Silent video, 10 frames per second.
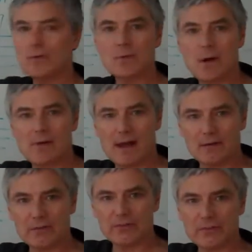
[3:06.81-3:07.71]

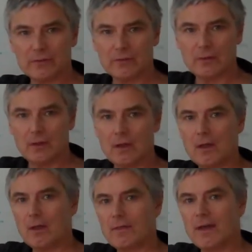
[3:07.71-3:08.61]
URLs
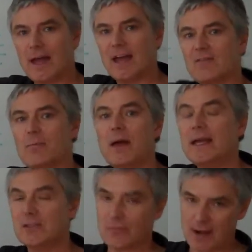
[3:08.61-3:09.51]
that have
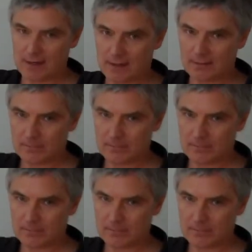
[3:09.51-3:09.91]
PageRank,